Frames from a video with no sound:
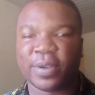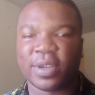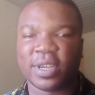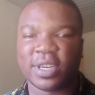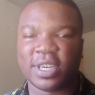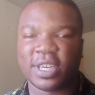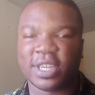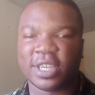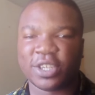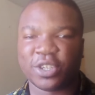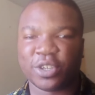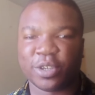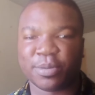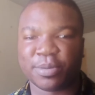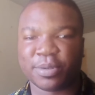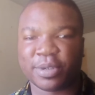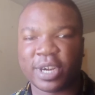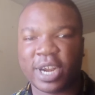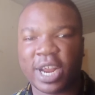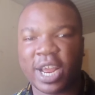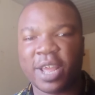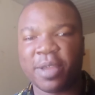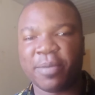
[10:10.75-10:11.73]
the
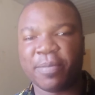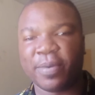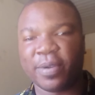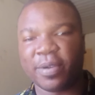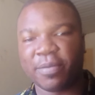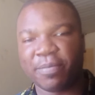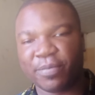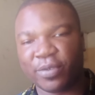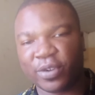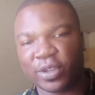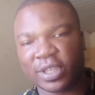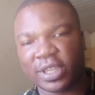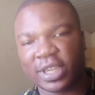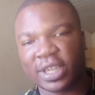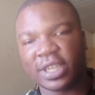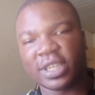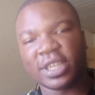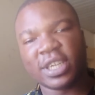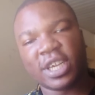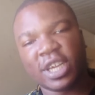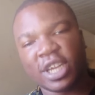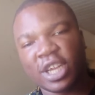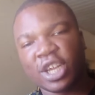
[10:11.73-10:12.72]
subscribe button.